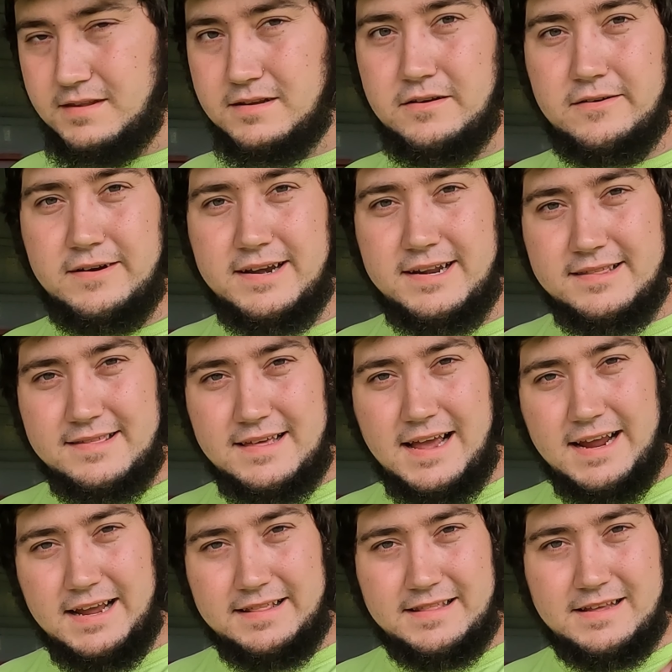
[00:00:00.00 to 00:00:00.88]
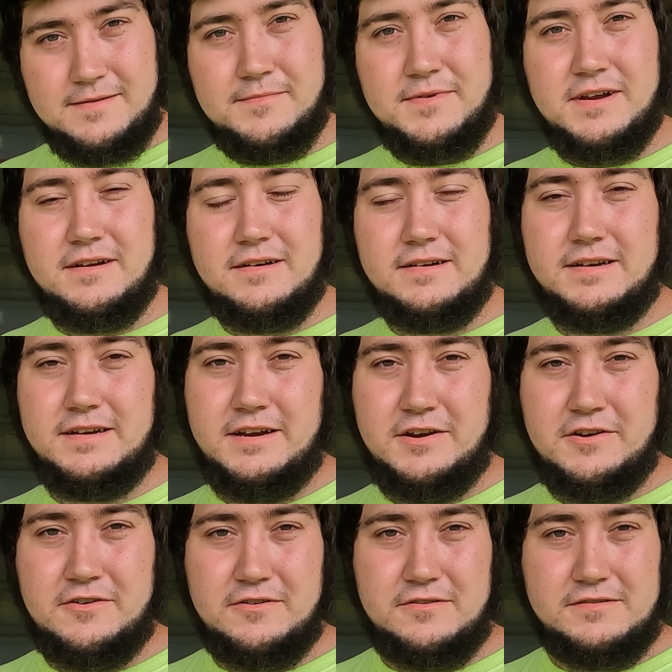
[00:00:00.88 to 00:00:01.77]
or anything in them
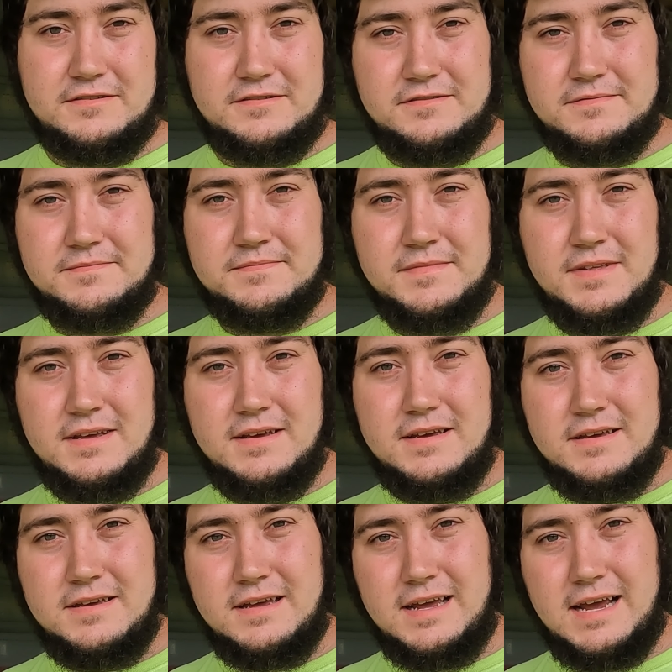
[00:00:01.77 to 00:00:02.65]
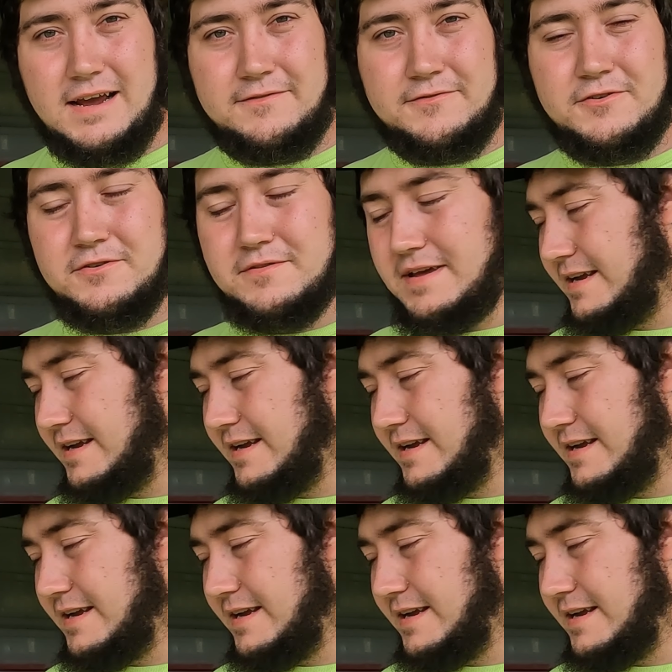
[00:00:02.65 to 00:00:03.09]
years after